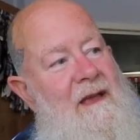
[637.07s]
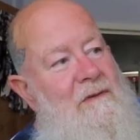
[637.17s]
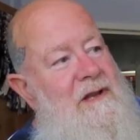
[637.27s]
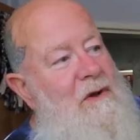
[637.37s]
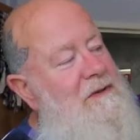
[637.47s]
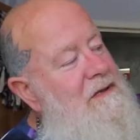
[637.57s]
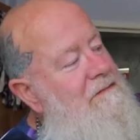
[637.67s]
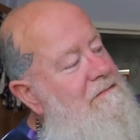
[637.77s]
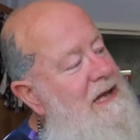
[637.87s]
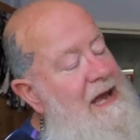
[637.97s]
he was told
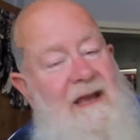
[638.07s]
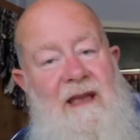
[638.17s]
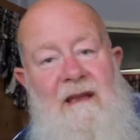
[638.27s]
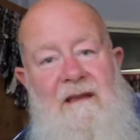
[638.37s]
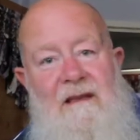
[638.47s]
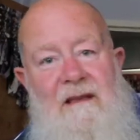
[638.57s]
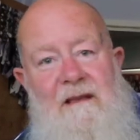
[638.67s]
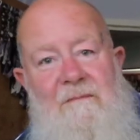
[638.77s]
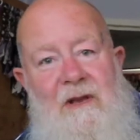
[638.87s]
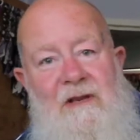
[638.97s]
to take it
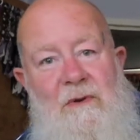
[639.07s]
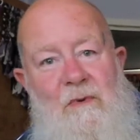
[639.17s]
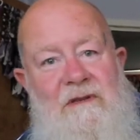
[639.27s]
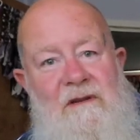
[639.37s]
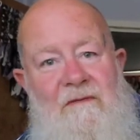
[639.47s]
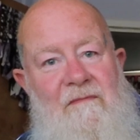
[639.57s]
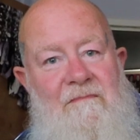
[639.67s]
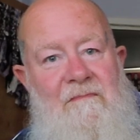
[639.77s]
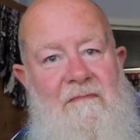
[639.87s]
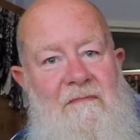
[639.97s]
because it wasn't
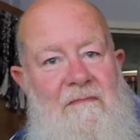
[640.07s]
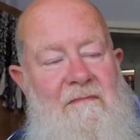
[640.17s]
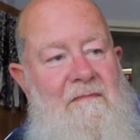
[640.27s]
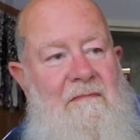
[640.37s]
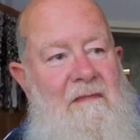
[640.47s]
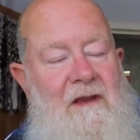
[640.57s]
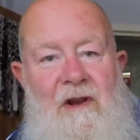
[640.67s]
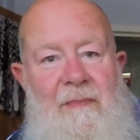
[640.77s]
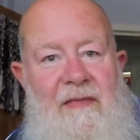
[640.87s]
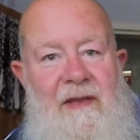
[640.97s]

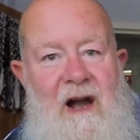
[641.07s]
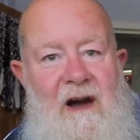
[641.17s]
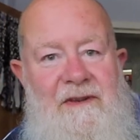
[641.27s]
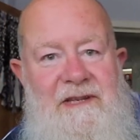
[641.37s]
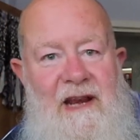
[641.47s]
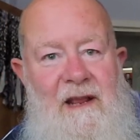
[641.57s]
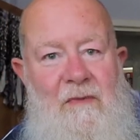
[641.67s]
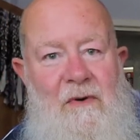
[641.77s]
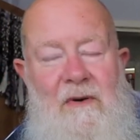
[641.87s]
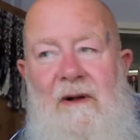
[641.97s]
going to be in the gardens
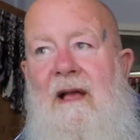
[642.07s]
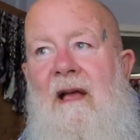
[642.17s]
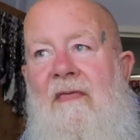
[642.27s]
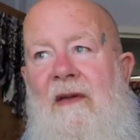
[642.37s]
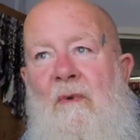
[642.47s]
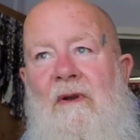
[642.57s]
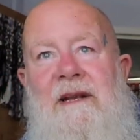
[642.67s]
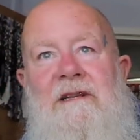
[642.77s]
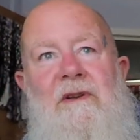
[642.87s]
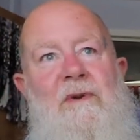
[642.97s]
anymore. They
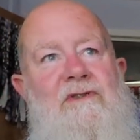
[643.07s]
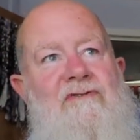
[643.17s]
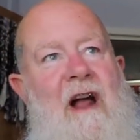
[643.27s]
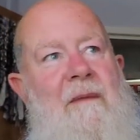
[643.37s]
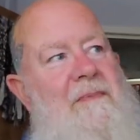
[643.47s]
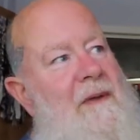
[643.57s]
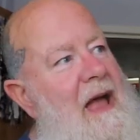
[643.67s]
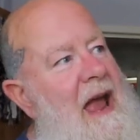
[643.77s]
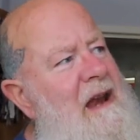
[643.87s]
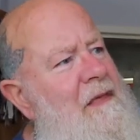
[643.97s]
wanted to scrap
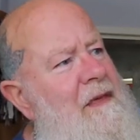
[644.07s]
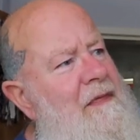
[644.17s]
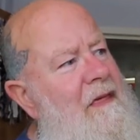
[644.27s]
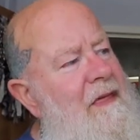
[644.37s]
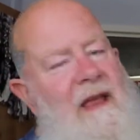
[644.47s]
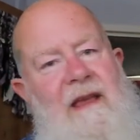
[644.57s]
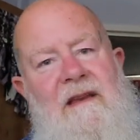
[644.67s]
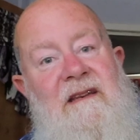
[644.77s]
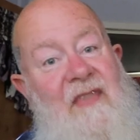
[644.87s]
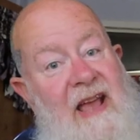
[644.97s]
anything that
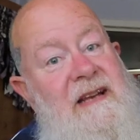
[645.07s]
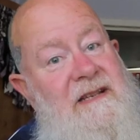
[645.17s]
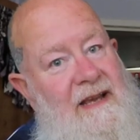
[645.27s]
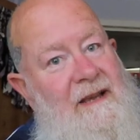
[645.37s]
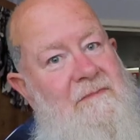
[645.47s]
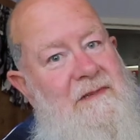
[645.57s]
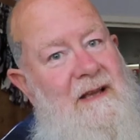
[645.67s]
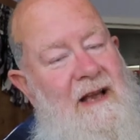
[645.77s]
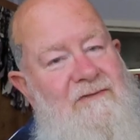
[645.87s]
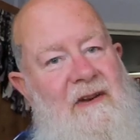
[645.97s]
they deemed
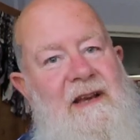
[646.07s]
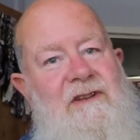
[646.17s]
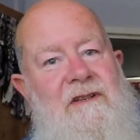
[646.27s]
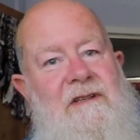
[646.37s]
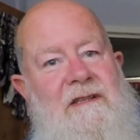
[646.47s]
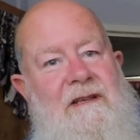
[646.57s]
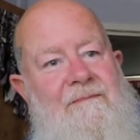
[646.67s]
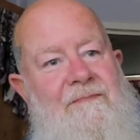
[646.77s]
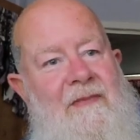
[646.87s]
as religious,